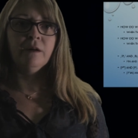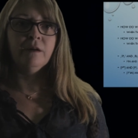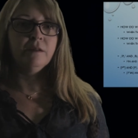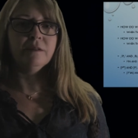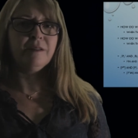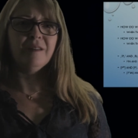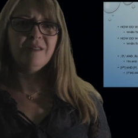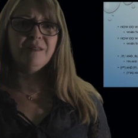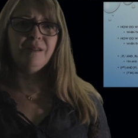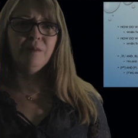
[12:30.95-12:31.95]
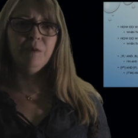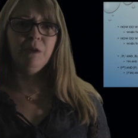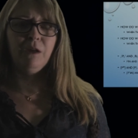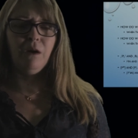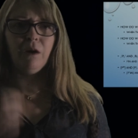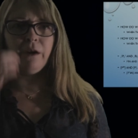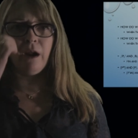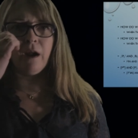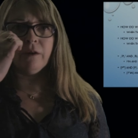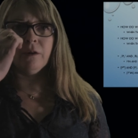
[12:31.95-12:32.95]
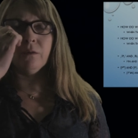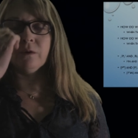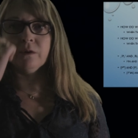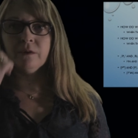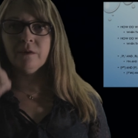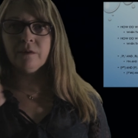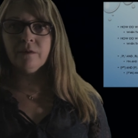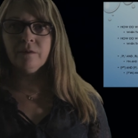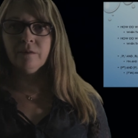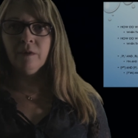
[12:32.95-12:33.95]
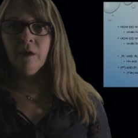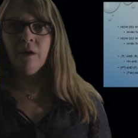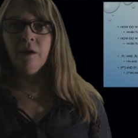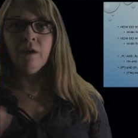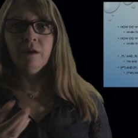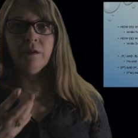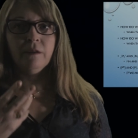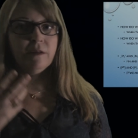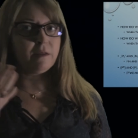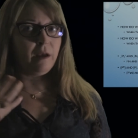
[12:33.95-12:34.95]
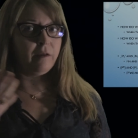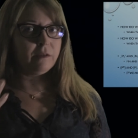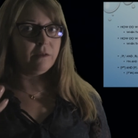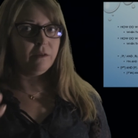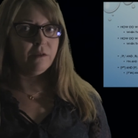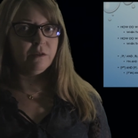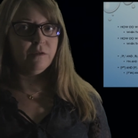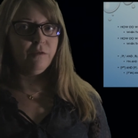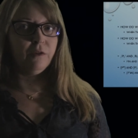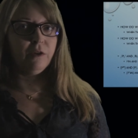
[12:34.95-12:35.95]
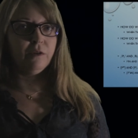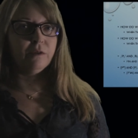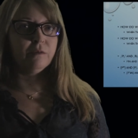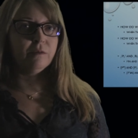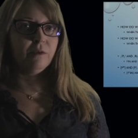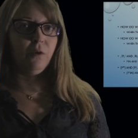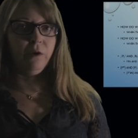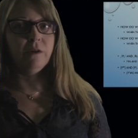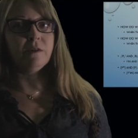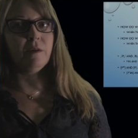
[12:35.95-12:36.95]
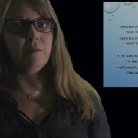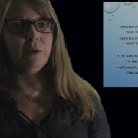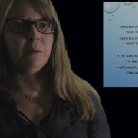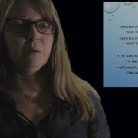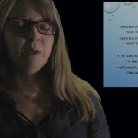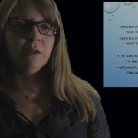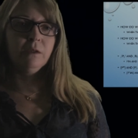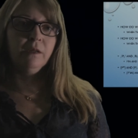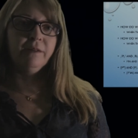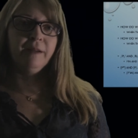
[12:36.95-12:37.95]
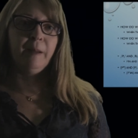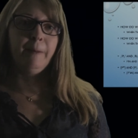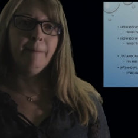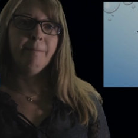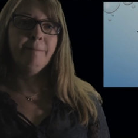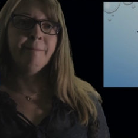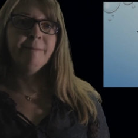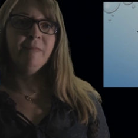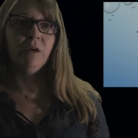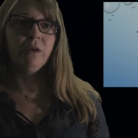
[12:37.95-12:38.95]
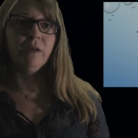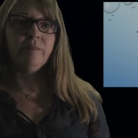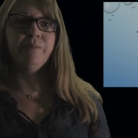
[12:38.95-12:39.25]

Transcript: it sounds the same to me, are not new words. The sound's a little different according to some people, but okay.